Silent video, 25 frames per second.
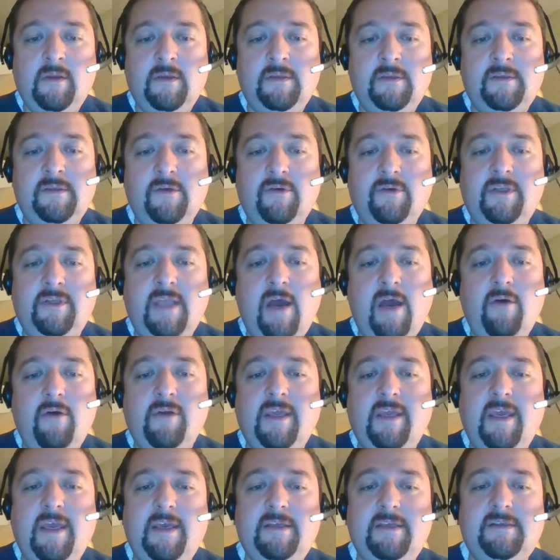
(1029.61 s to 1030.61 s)
So in our
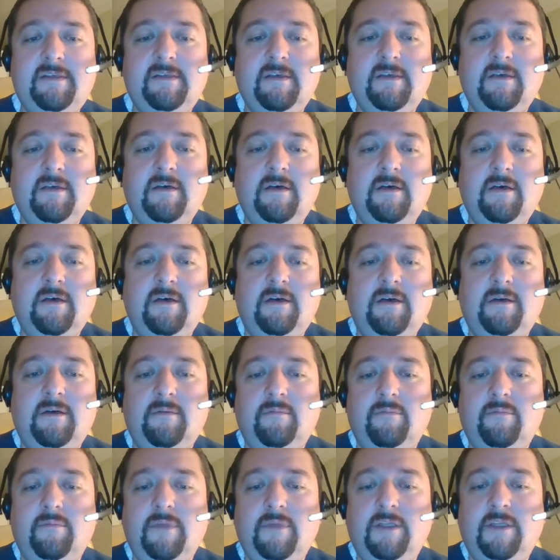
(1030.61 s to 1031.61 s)
case,
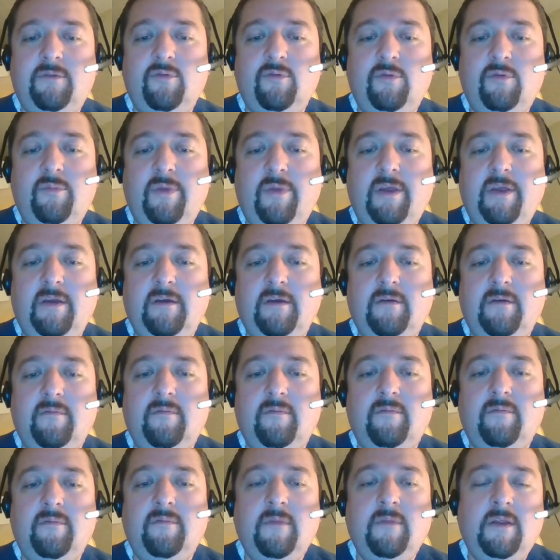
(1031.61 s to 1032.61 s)
it would be,
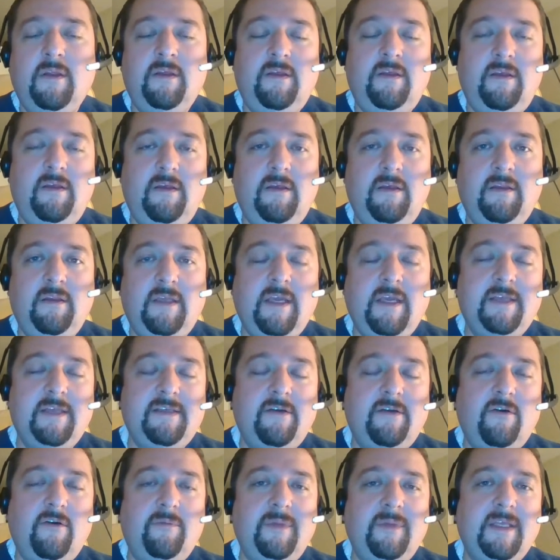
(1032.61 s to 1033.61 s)
in case
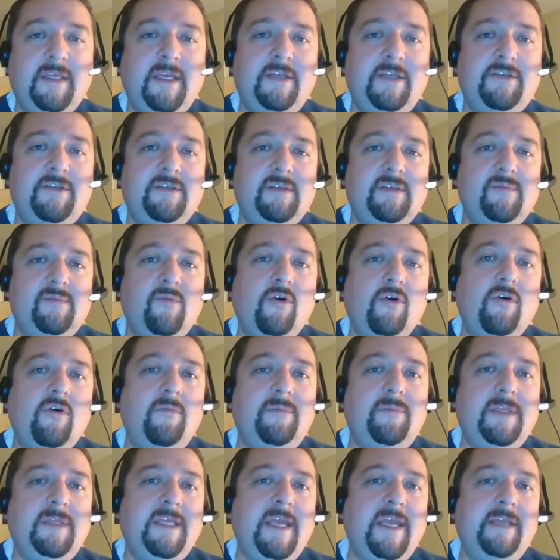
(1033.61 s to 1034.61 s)
our application is more
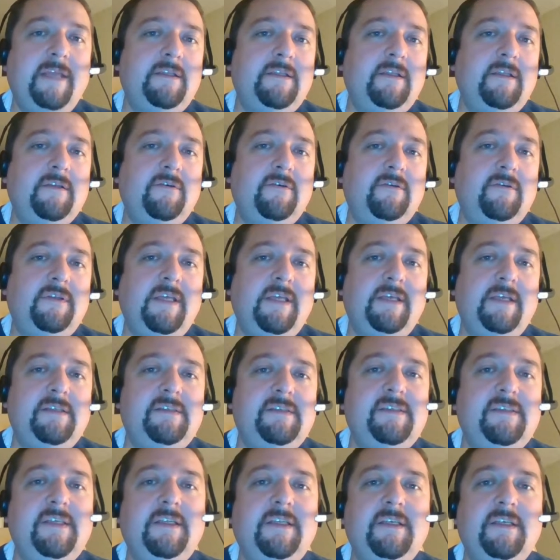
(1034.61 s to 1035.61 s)
complicated and
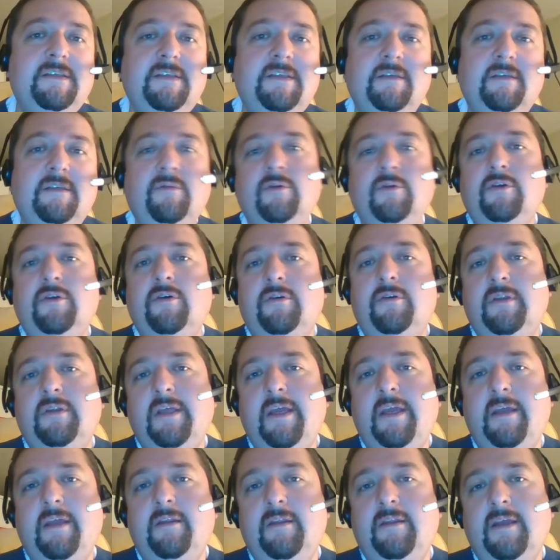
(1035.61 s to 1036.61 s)
contains series, it would
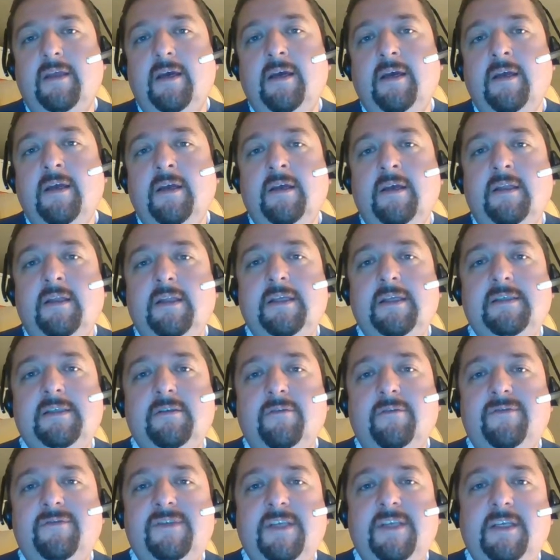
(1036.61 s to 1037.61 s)
contain the list
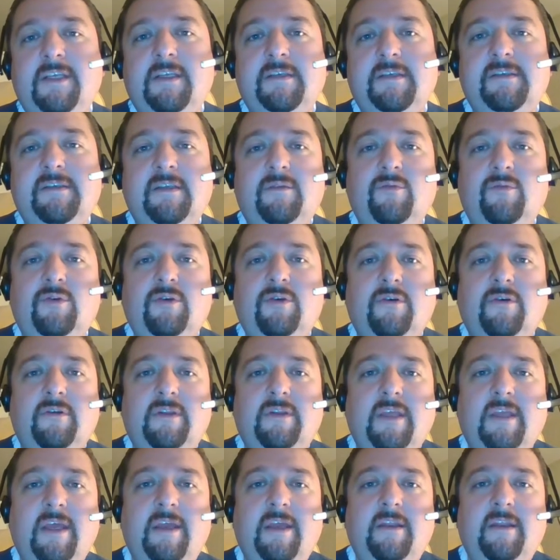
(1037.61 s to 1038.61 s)
of series, it would
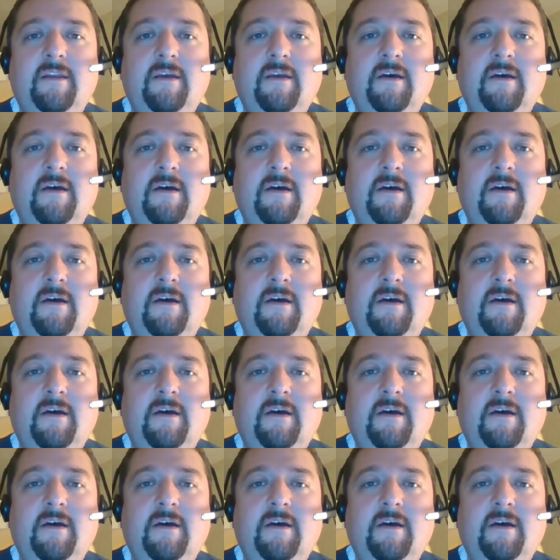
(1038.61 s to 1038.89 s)
contain